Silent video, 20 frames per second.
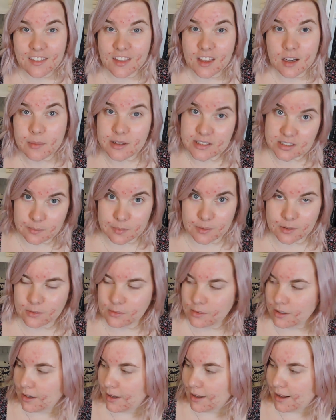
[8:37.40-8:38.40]
That'd be
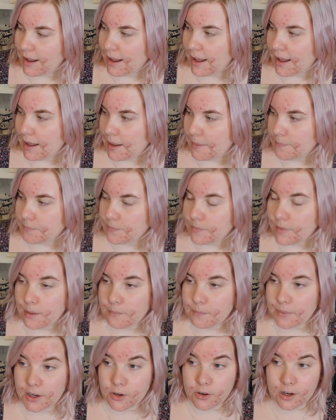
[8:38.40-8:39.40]
typical.
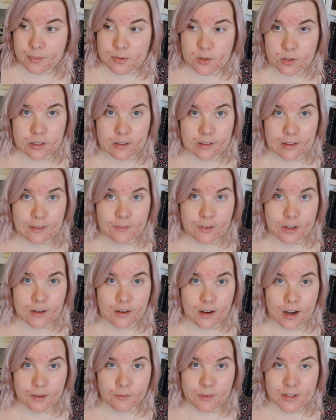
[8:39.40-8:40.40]
But I got up to year
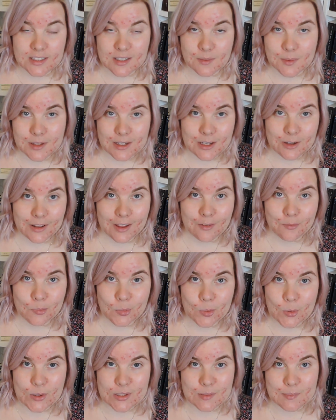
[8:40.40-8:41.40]
11, I read some of the year 11
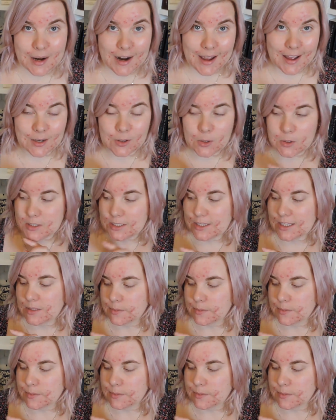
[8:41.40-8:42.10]
books, but I hadn't got to